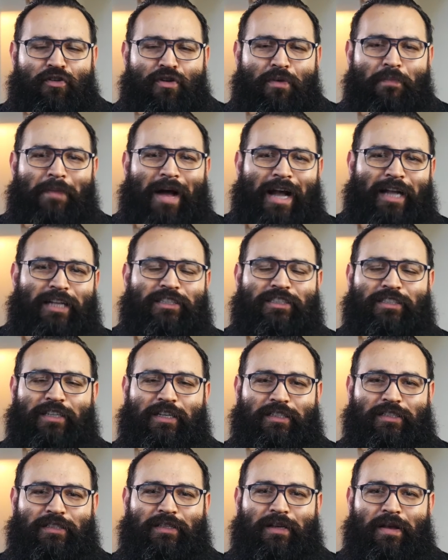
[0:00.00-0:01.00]
reminds
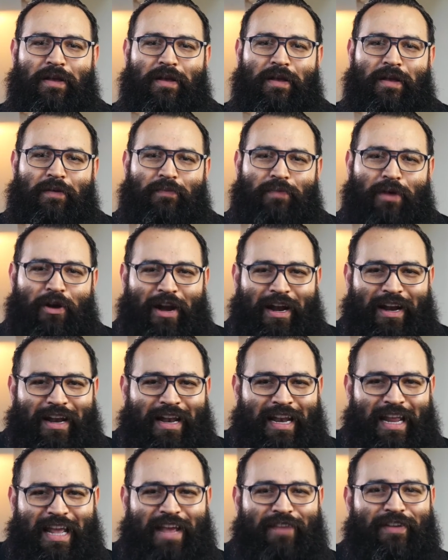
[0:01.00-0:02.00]
us we are
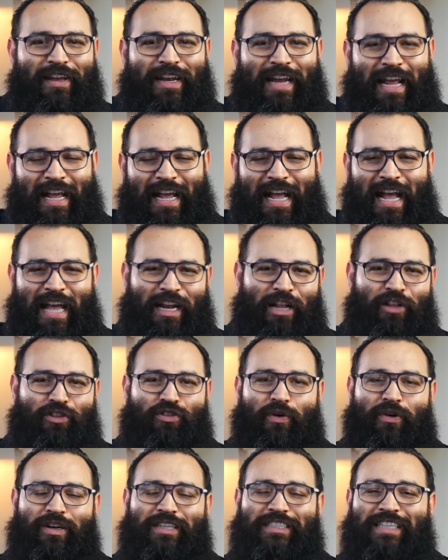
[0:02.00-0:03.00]
living and
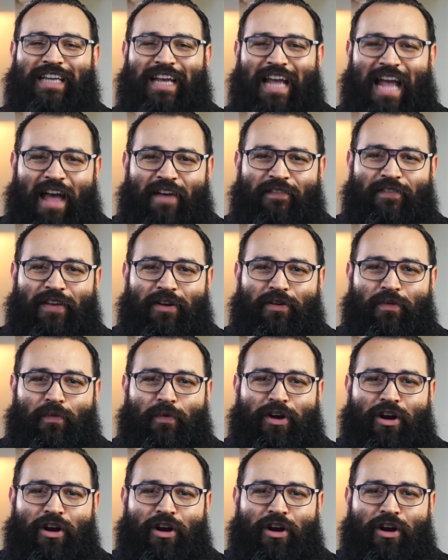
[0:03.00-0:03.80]
heading towards heaven,